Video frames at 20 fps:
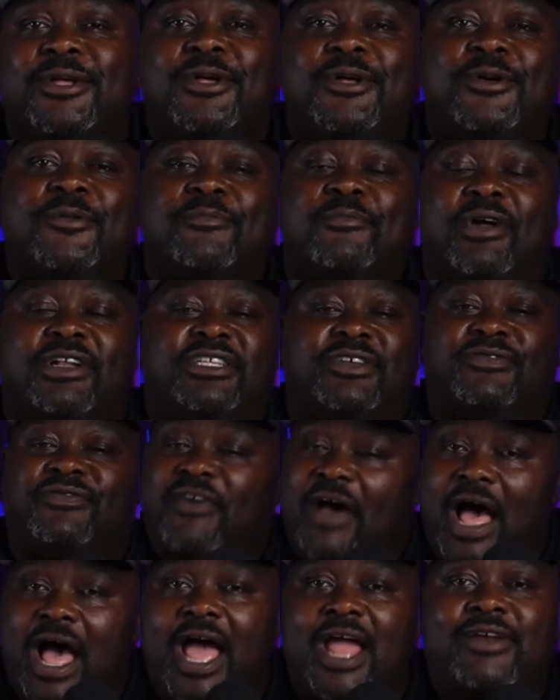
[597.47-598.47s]
but to
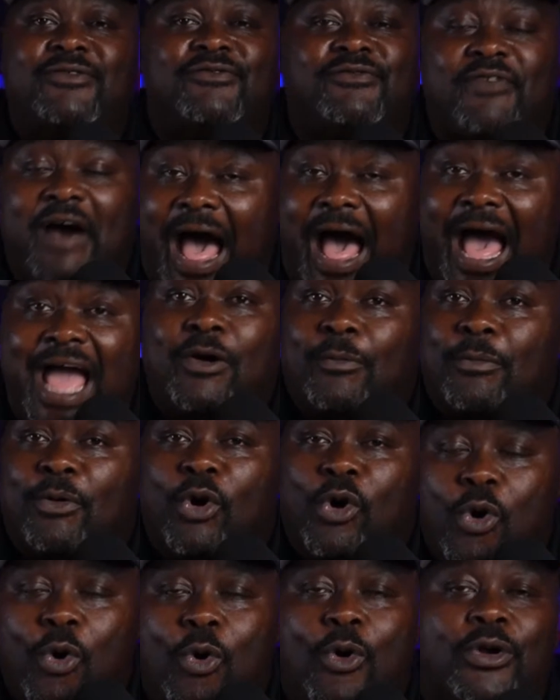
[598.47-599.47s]
find viable
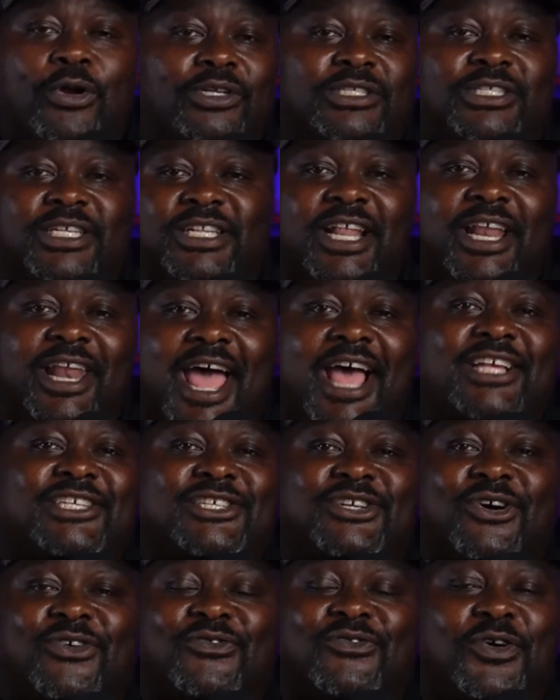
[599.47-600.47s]
corners in the
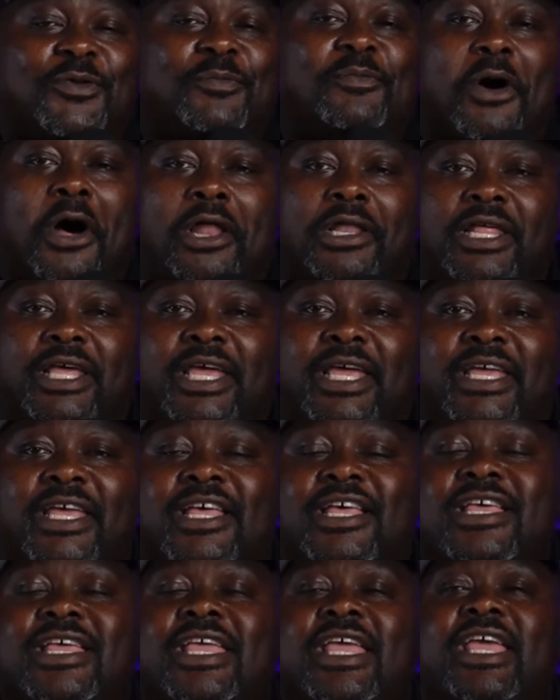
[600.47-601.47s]
National Football League,
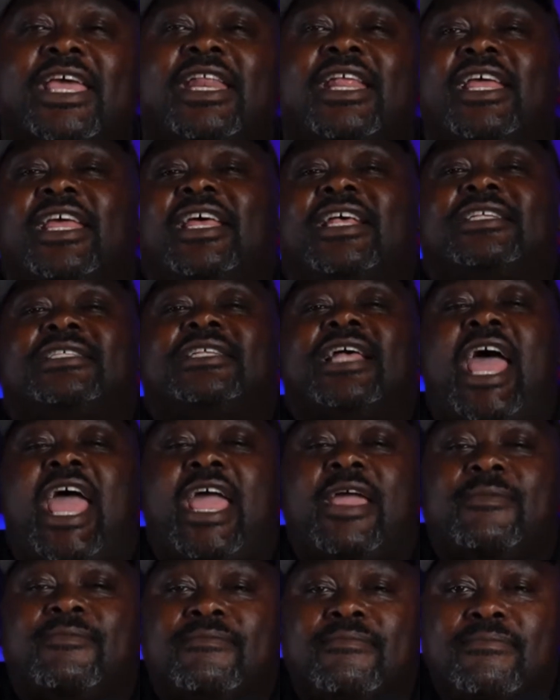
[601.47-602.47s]
it is
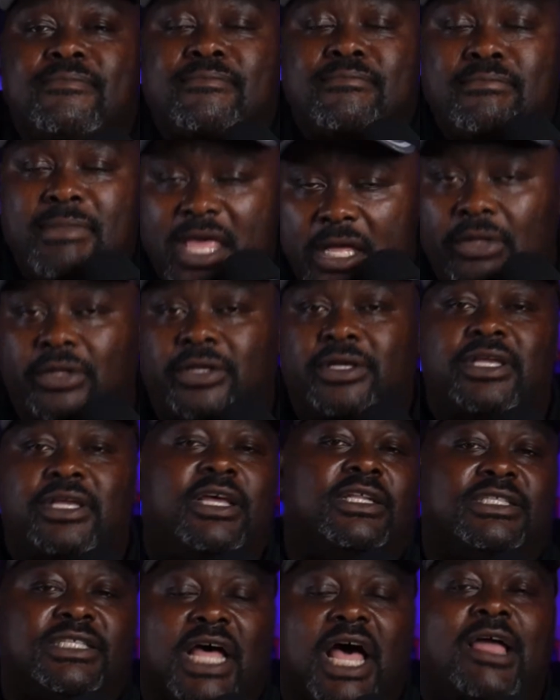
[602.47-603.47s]
a
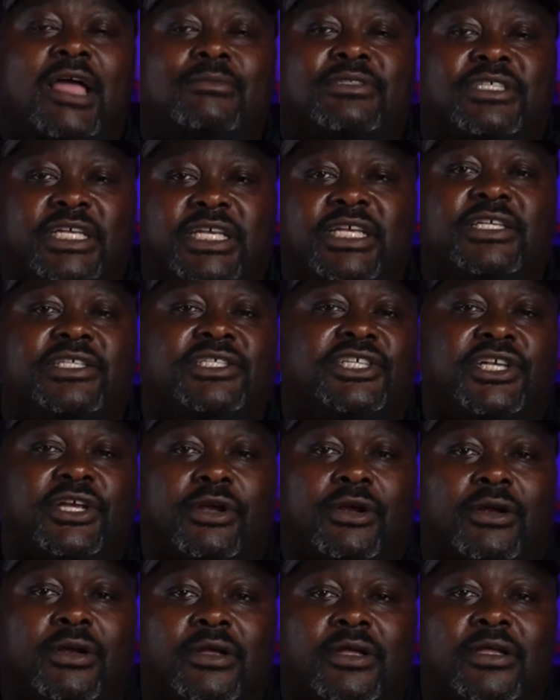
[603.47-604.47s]
million times
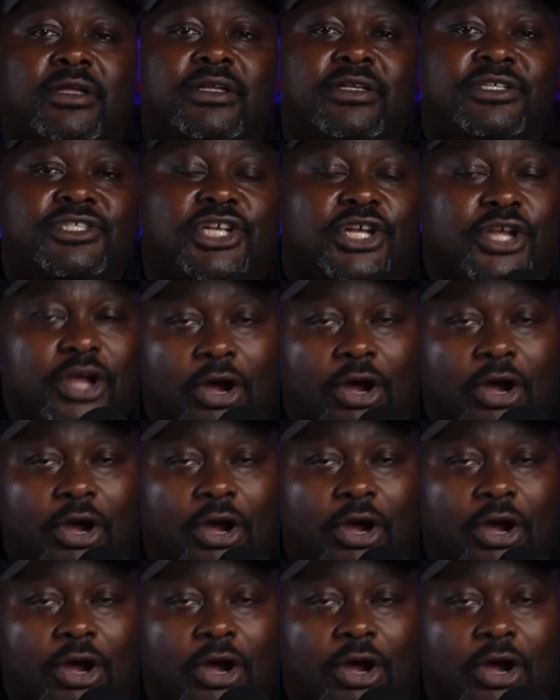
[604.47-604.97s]
easier to go